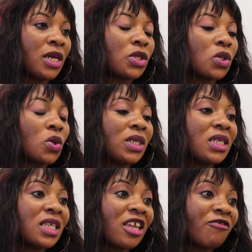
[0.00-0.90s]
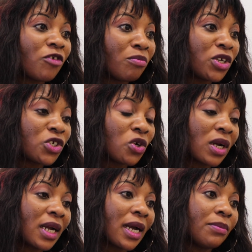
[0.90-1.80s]
So this
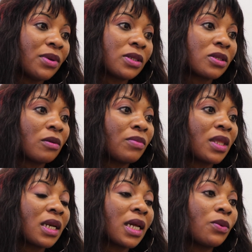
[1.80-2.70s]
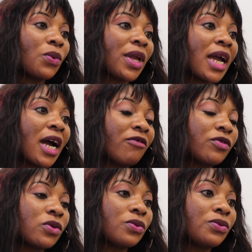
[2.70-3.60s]
information gap is something that we
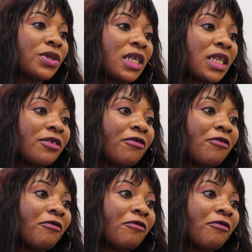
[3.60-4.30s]
have to really